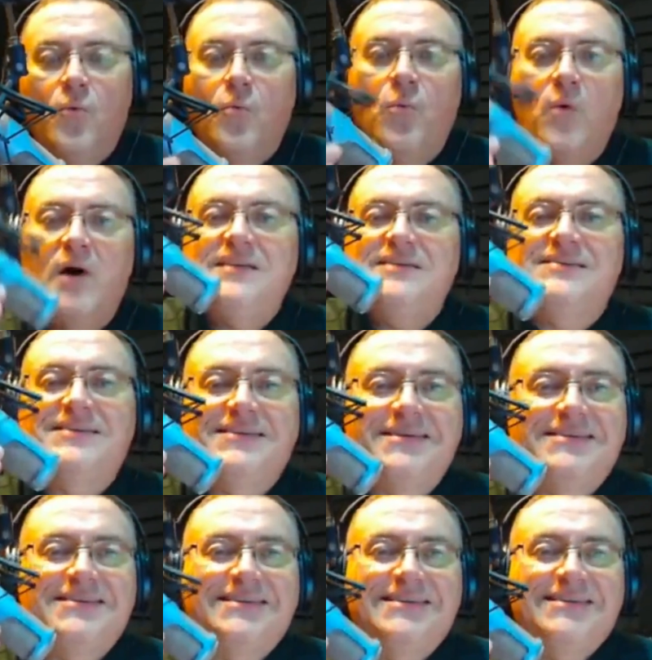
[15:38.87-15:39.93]
What's to
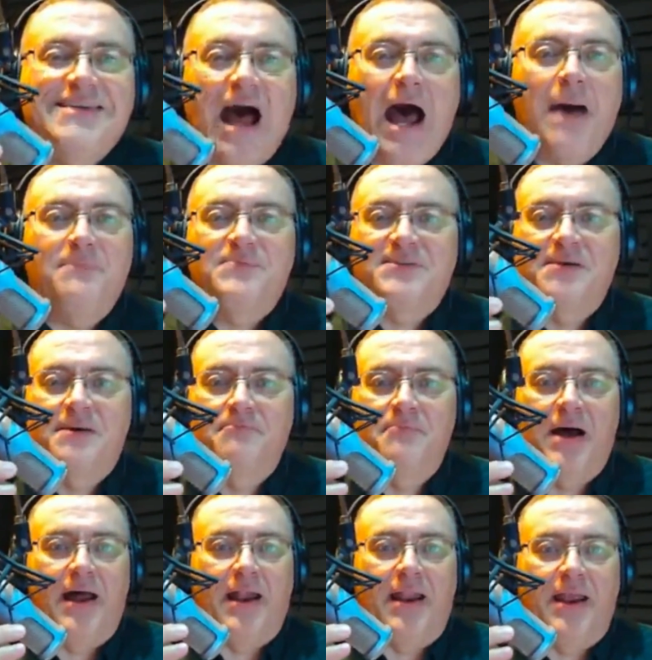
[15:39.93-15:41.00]
stop
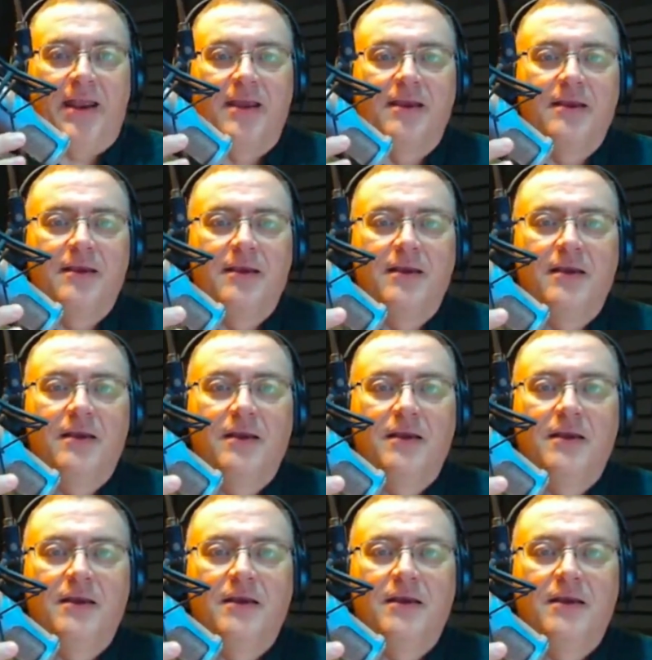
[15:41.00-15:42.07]
somebody?
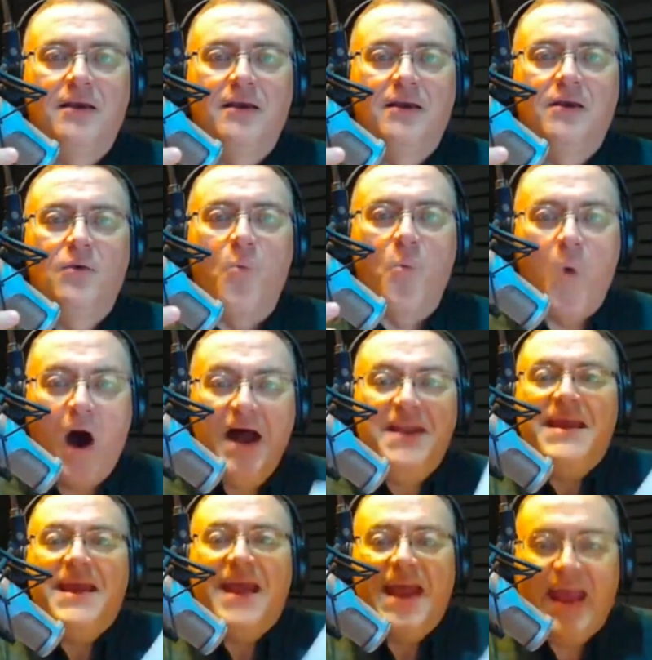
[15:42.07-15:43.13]

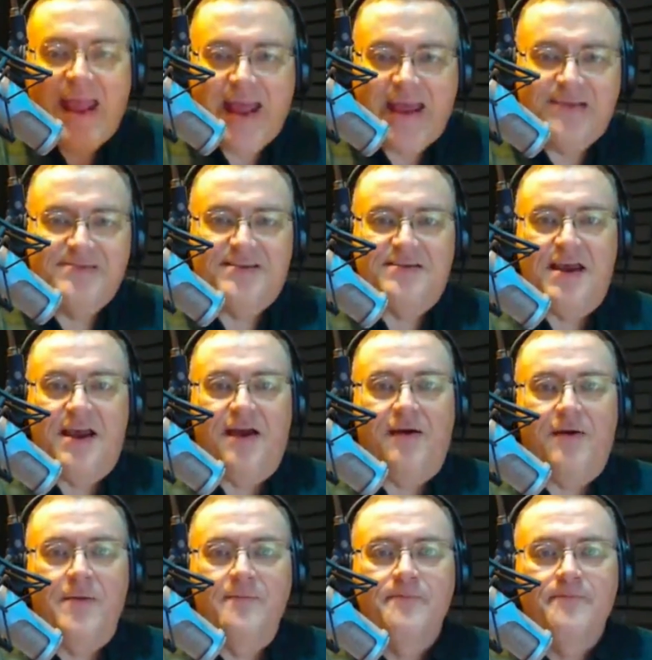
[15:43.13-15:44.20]
What is
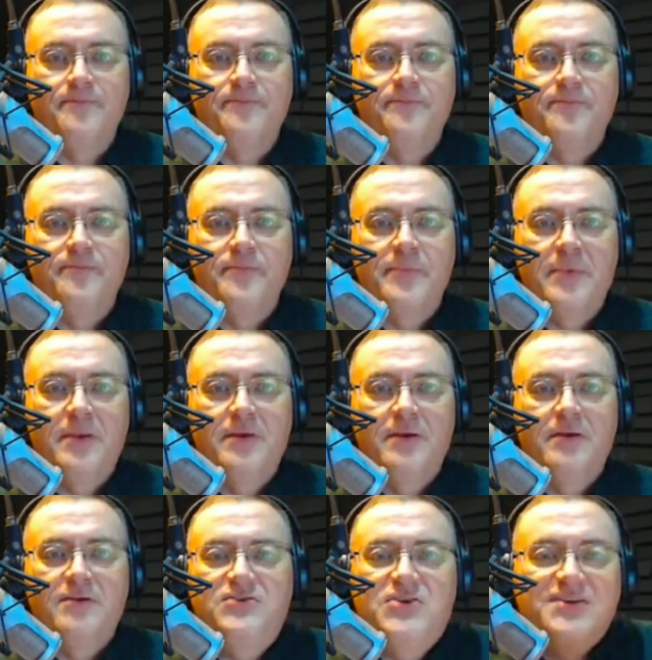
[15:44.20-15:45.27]
there
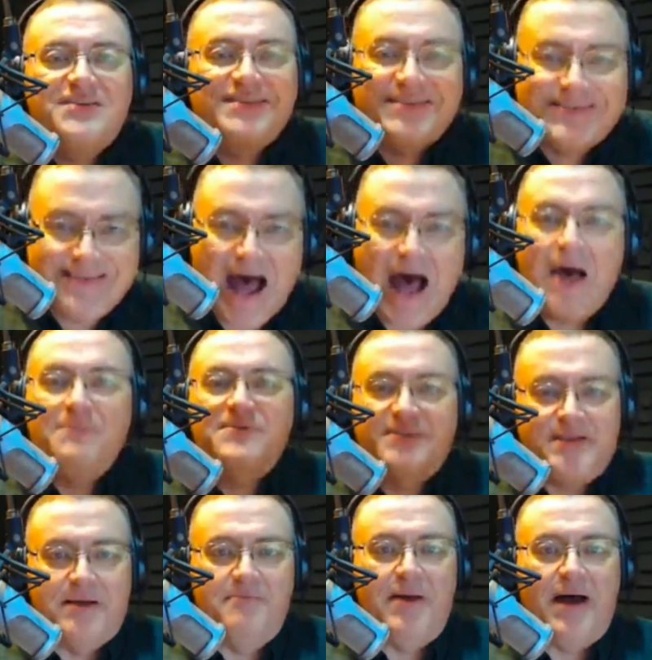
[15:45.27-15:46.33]
to stop
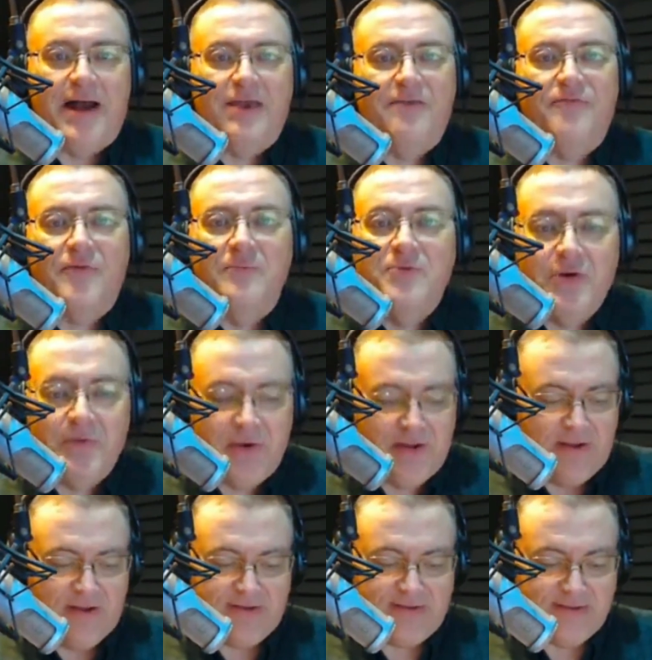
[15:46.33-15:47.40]
somebody from doing
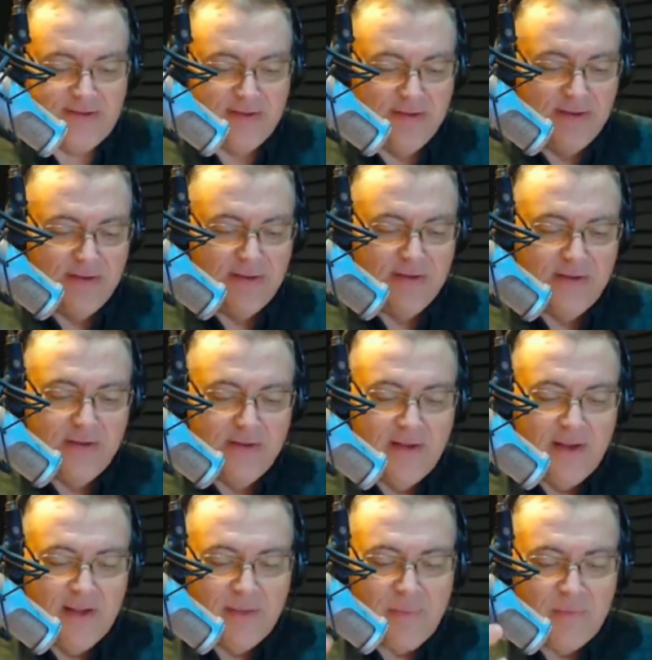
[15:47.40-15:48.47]
this?
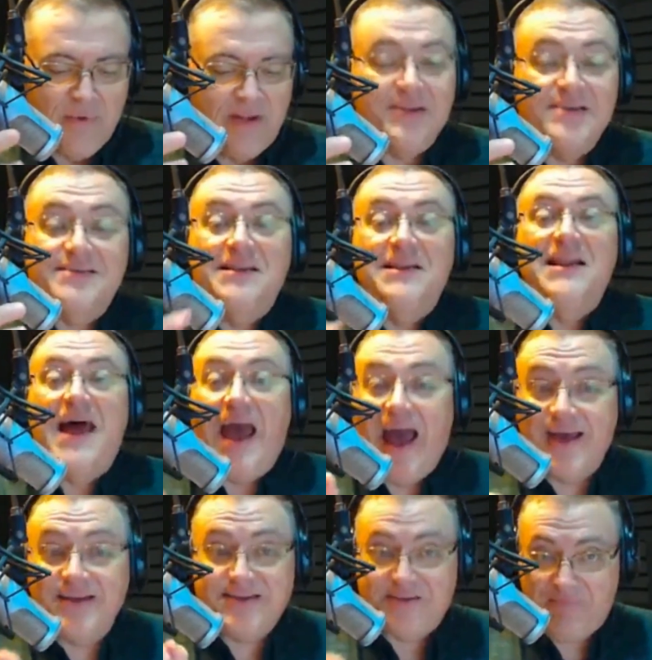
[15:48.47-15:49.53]
Let me read this
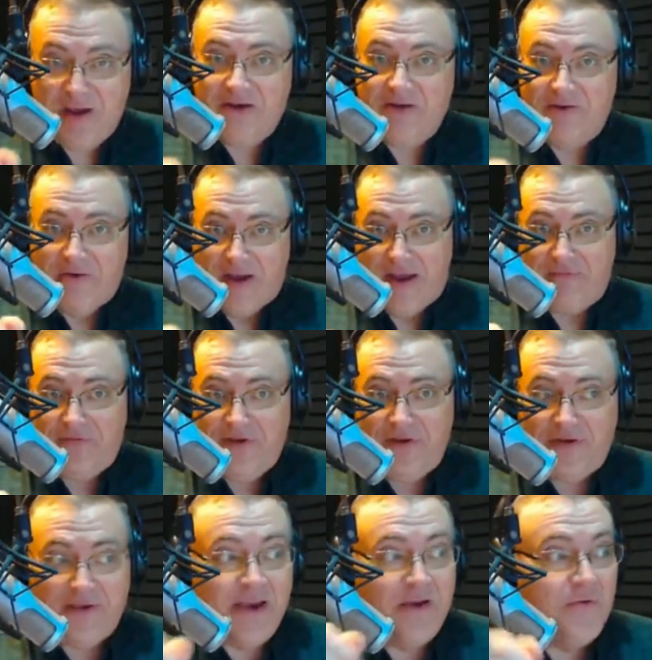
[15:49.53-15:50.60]
last paragraph
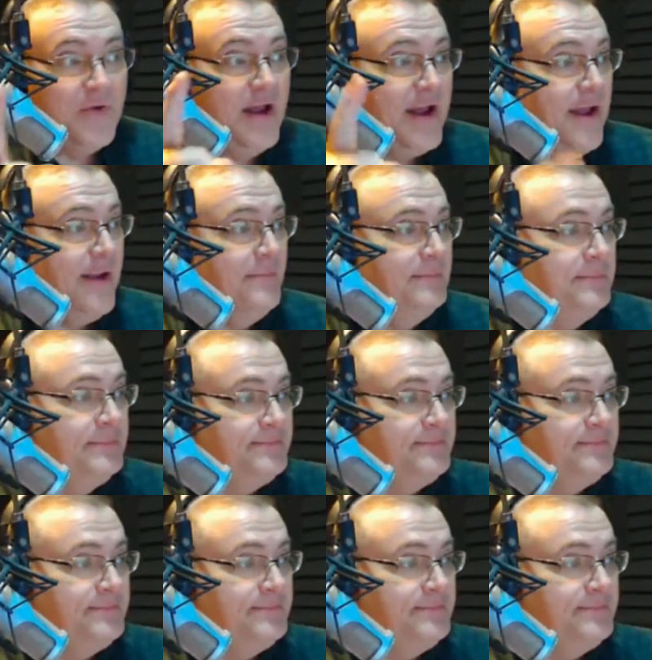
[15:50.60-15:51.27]
here. Get ready.